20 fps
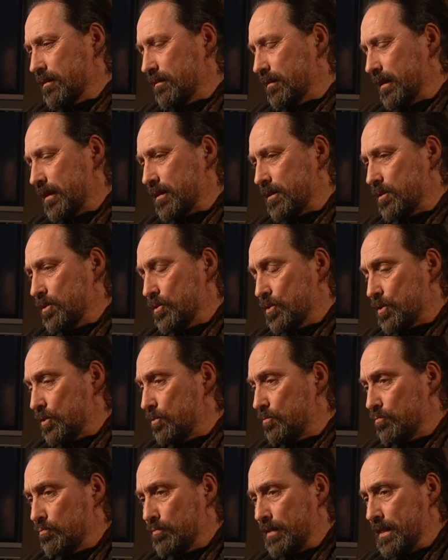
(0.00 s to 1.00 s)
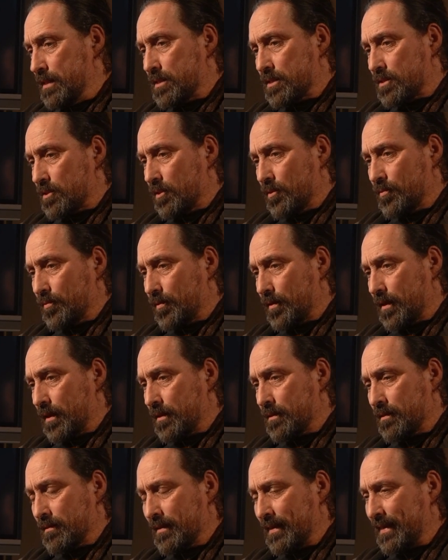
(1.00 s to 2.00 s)
Like you do read stuff
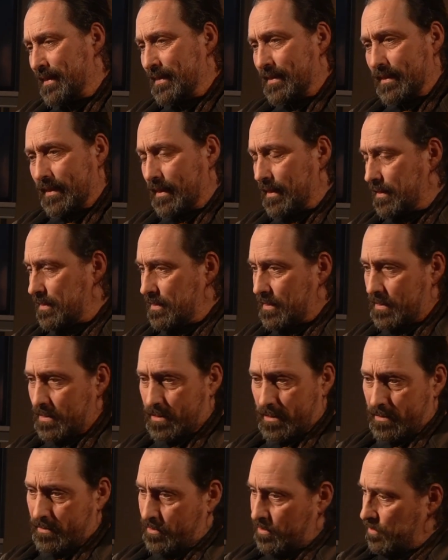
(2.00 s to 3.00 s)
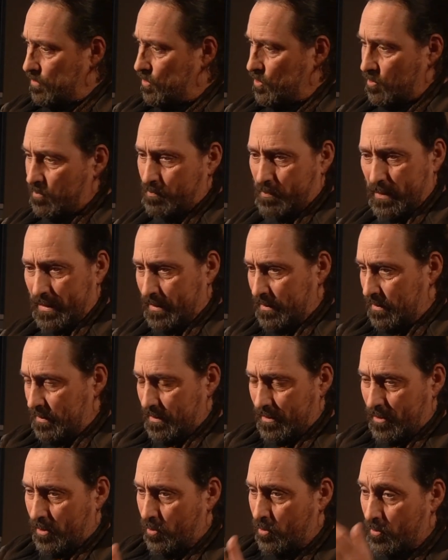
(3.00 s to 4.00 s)
and you're like, ah, geez, you know, you're jumping
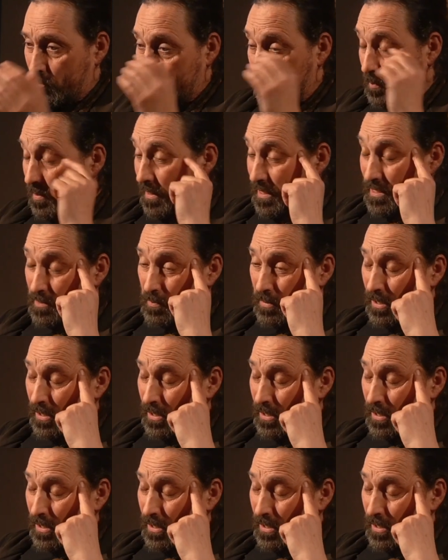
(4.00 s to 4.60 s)
all over the place.